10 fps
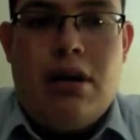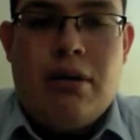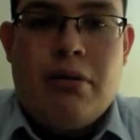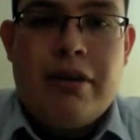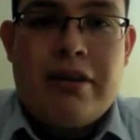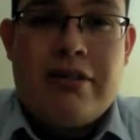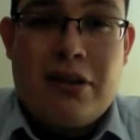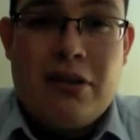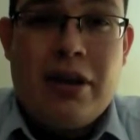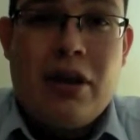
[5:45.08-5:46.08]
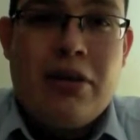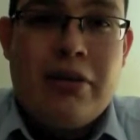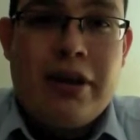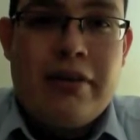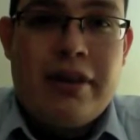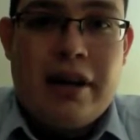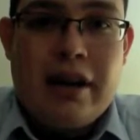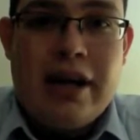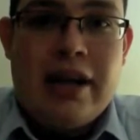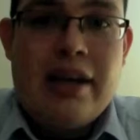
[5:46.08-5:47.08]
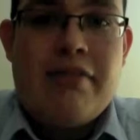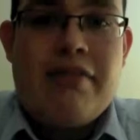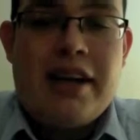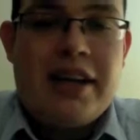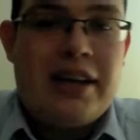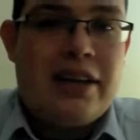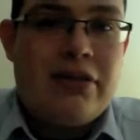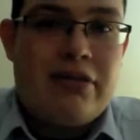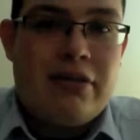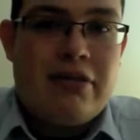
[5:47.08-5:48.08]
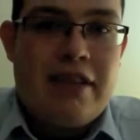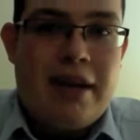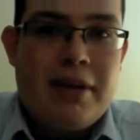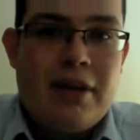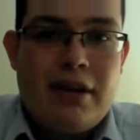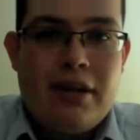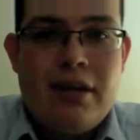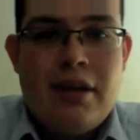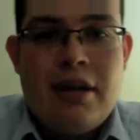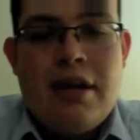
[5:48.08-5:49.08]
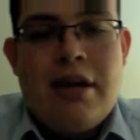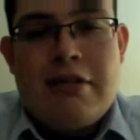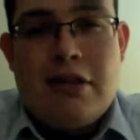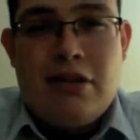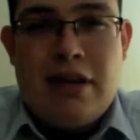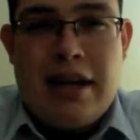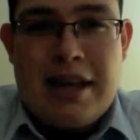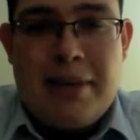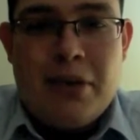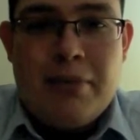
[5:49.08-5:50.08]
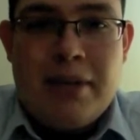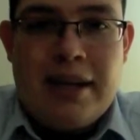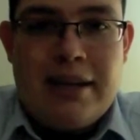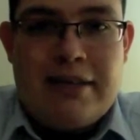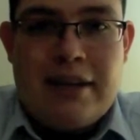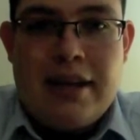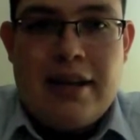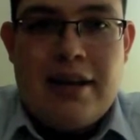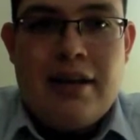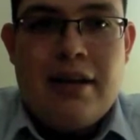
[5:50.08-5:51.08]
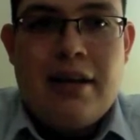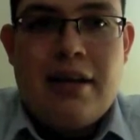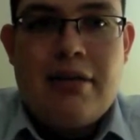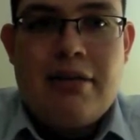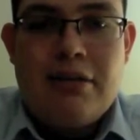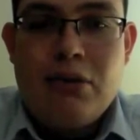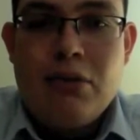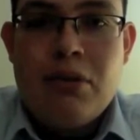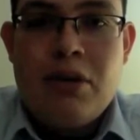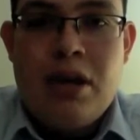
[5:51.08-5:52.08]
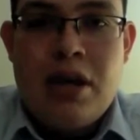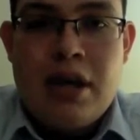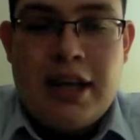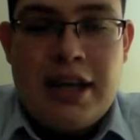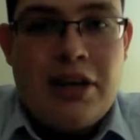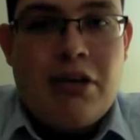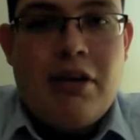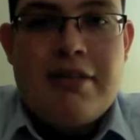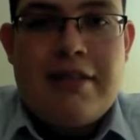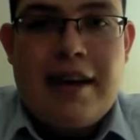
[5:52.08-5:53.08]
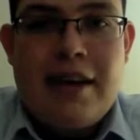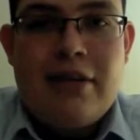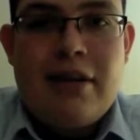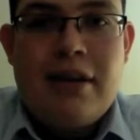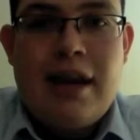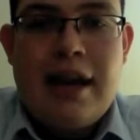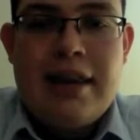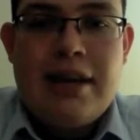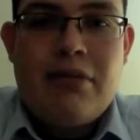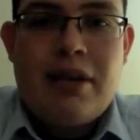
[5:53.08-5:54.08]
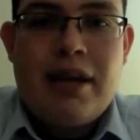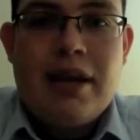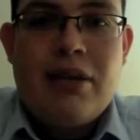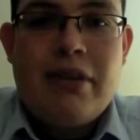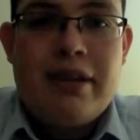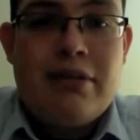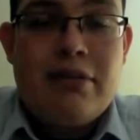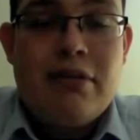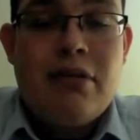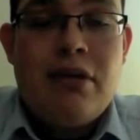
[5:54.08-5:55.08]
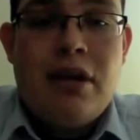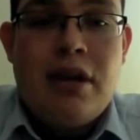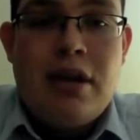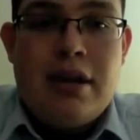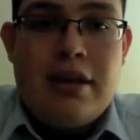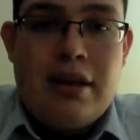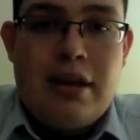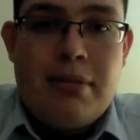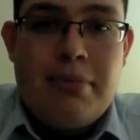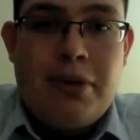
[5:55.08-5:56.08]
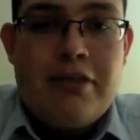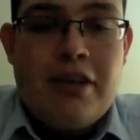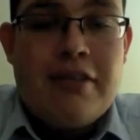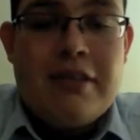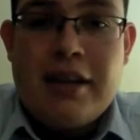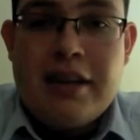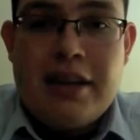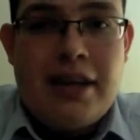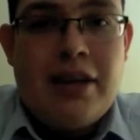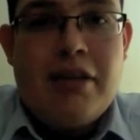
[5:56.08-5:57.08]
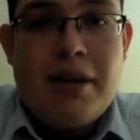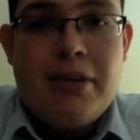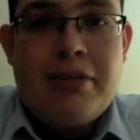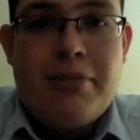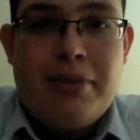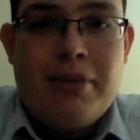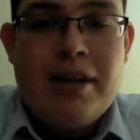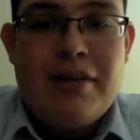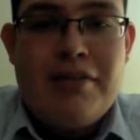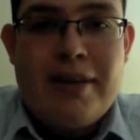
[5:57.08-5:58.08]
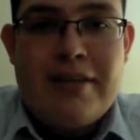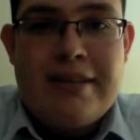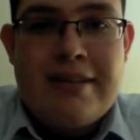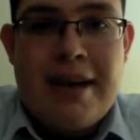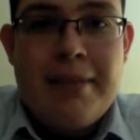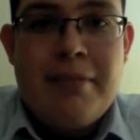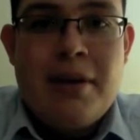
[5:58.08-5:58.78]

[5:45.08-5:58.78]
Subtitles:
risk going all the way over there and finding that there's no stamp at all? So at that moment, I decided to get across town, and then when I went to the post office, luckily they were able to print me out a 5-cent stamp.